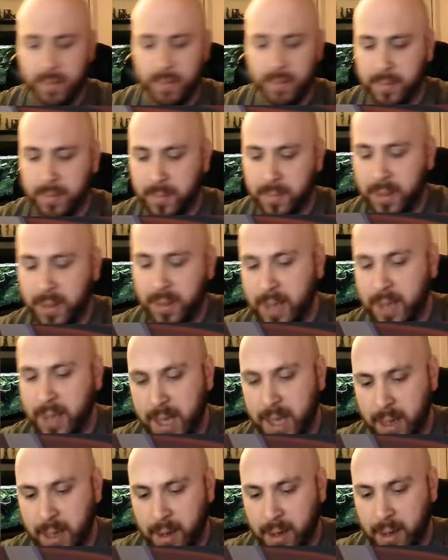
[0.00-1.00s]
we got
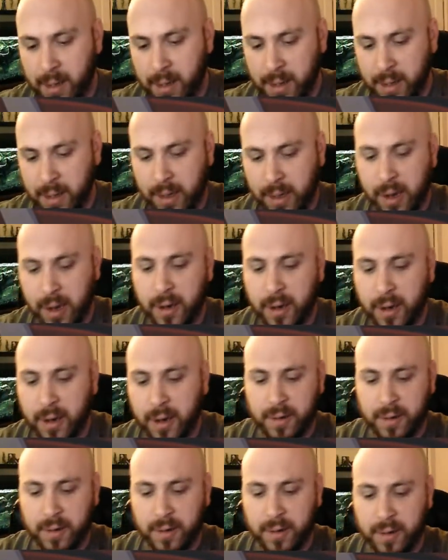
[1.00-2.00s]
a card
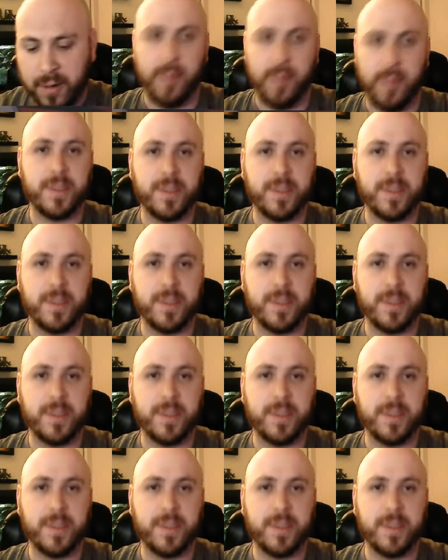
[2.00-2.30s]
from Star